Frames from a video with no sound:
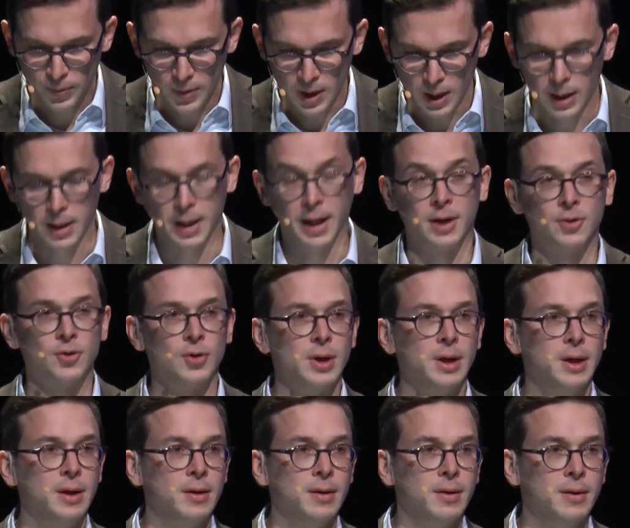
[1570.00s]
it
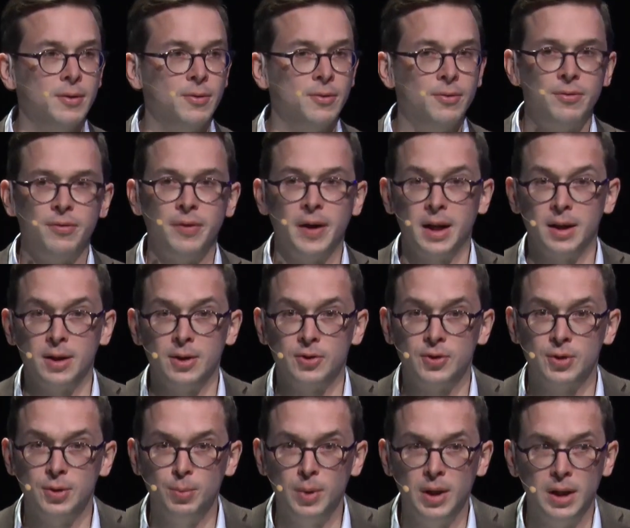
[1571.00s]
actually fell
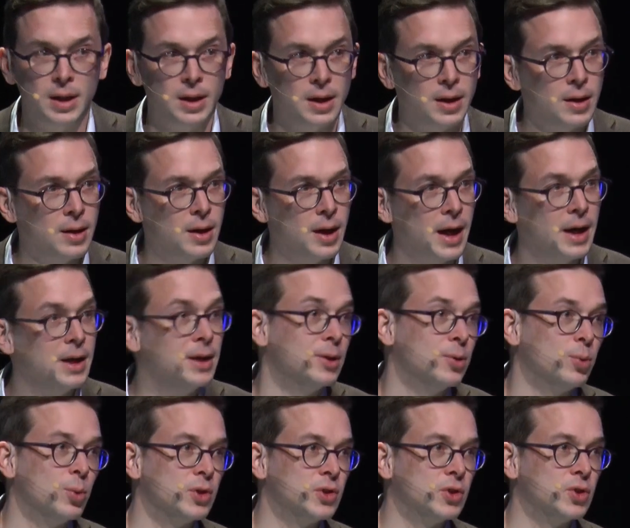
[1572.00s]
to me, and it
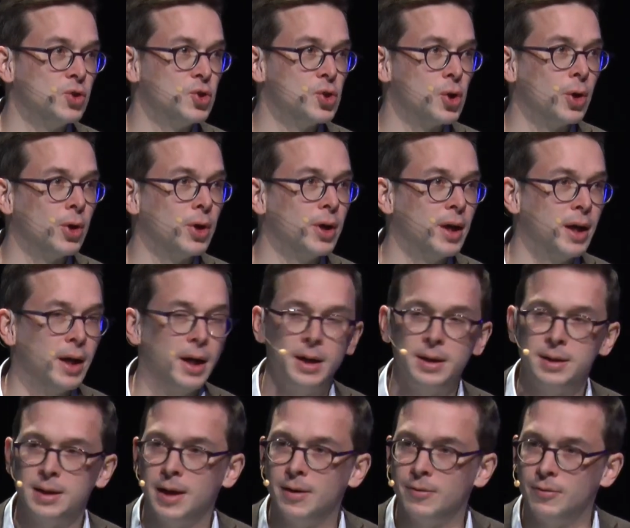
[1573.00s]
was a joy
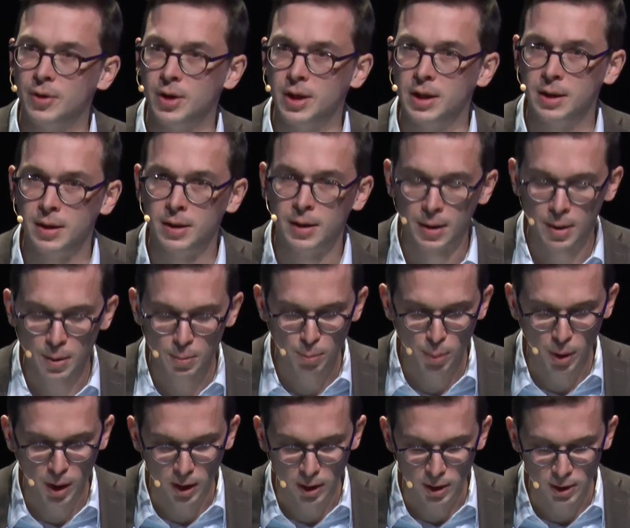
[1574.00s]
at every
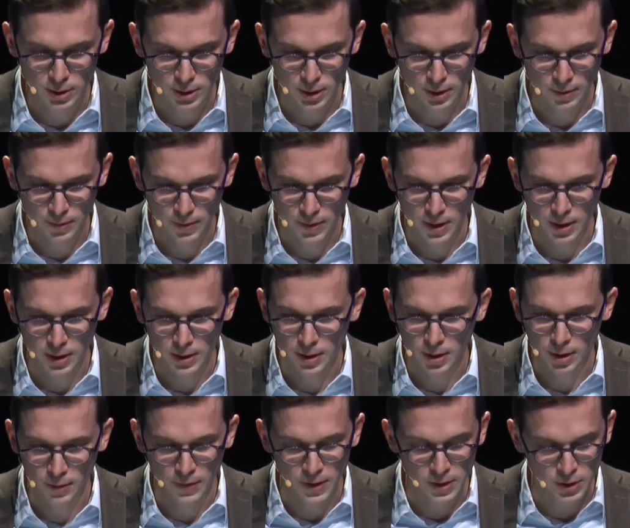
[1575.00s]
part of
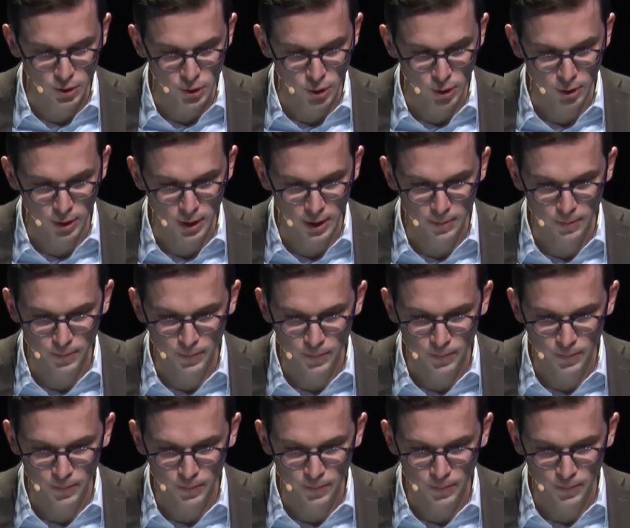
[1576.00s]
this journey.